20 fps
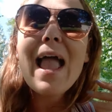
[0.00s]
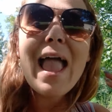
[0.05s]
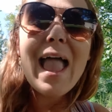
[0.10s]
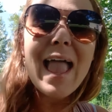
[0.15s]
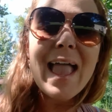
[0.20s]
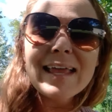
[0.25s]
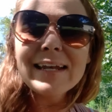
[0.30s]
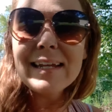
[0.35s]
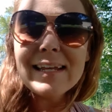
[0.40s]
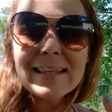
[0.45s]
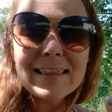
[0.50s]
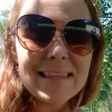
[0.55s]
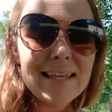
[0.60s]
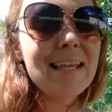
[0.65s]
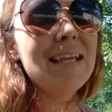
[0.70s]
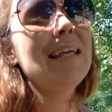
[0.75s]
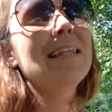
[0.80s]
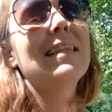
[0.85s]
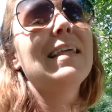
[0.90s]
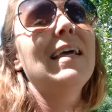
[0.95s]

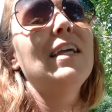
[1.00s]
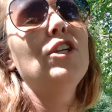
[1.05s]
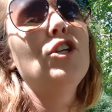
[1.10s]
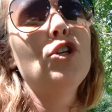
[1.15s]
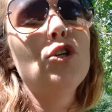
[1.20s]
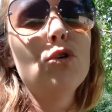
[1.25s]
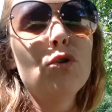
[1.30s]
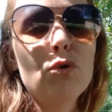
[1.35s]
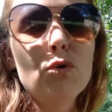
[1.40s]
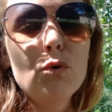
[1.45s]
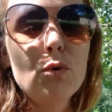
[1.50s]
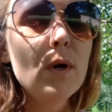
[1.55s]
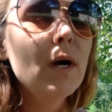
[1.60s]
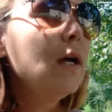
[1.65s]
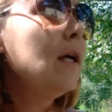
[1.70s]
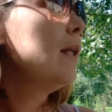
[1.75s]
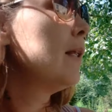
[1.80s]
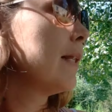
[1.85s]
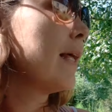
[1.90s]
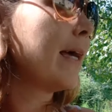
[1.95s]
Anything that you
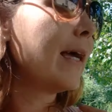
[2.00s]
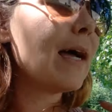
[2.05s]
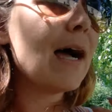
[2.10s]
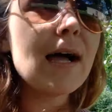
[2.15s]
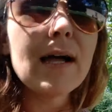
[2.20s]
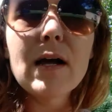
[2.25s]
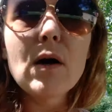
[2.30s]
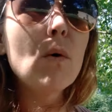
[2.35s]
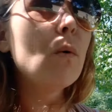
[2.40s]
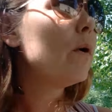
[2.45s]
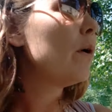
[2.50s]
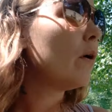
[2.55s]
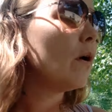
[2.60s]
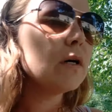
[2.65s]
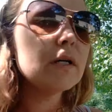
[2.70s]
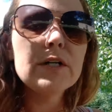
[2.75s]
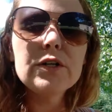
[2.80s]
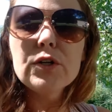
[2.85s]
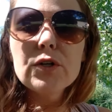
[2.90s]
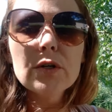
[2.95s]
got going
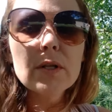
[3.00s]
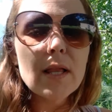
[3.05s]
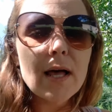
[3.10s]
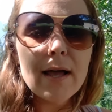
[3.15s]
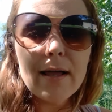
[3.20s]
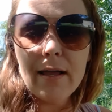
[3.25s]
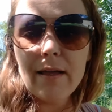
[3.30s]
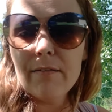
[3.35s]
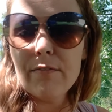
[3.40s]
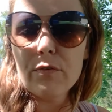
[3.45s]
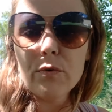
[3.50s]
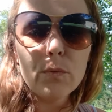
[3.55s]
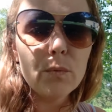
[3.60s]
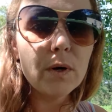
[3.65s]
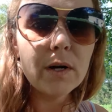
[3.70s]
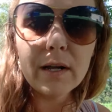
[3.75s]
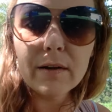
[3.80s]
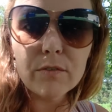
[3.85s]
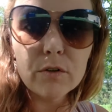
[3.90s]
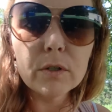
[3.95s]
on in your life or
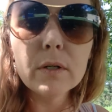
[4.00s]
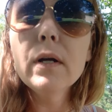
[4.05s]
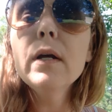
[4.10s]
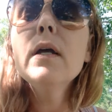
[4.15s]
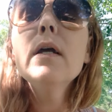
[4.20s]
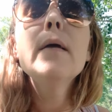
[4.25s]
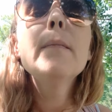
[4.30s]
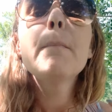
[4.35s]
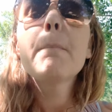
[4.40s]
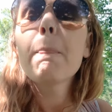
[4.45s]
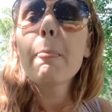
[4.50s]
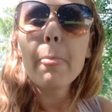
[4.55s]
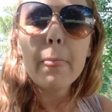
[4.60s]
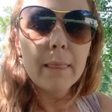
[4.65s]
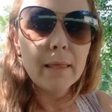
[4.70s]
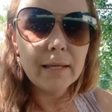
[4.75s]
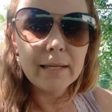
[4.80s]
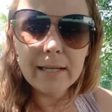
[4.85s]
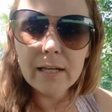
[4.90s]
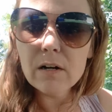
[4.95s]
whatever,
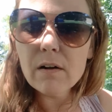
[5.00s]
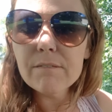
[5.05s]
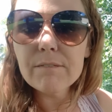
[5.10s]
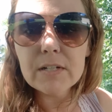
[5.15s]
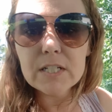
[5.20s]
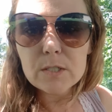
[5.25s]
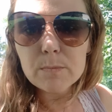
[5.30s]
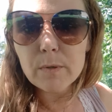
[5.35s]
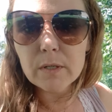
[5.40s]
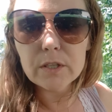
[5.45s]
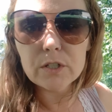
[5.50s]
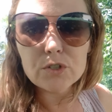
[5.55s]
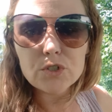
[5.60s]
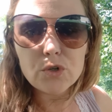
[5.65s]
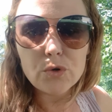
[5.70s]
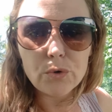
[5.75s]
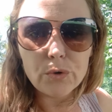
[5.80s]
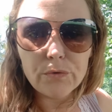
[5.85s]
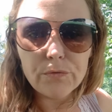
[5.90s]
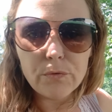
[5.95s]
Get on Facebook. There's a
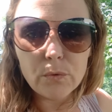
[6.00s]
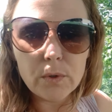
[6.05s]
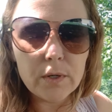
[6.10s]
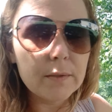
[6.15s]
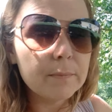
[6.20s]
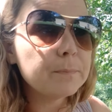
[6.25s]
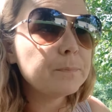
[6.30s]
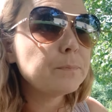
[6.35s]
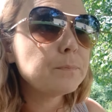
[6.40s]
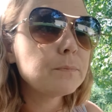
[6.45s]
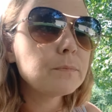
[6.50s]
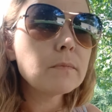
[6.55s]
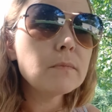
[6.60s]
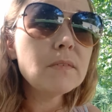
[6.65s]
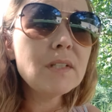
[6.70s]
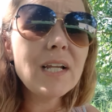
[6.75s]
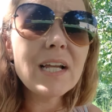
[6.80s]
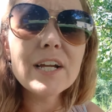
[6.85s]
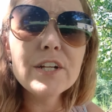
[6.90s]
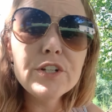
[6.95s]
group for it.
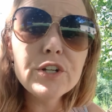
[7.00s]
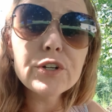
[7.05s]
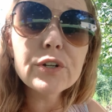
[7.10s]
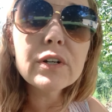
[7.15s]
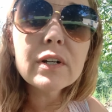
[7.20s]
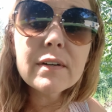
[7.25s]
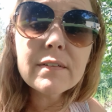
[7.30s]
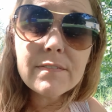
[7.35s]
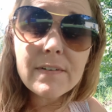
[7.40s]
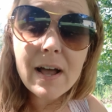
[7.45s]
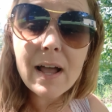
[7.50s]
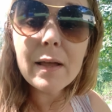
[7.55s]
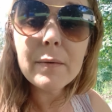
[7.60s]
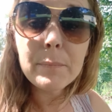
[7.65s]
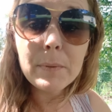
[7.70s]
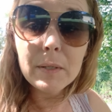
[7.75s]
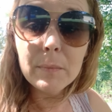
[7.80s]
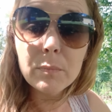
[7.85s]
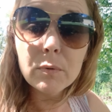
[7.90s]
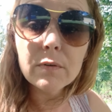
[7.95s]
And you're going to
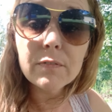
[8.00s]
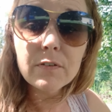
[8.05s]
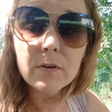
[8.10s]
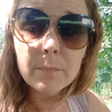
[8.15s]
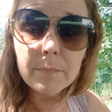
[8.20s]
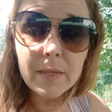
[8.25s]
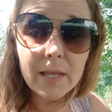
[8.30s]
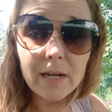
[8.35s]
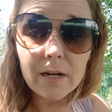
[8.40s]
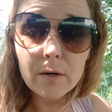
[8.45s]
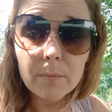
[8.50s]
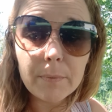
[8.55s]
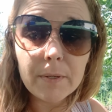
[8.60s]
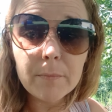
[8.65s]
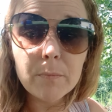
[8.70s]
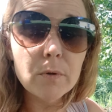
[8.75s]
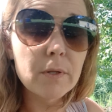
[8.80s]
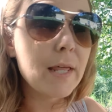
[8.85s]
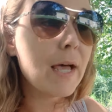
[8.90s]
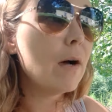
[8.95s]
find people from there,
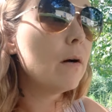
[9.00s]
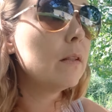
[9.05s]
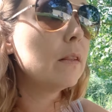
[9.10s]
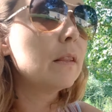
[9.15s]
people that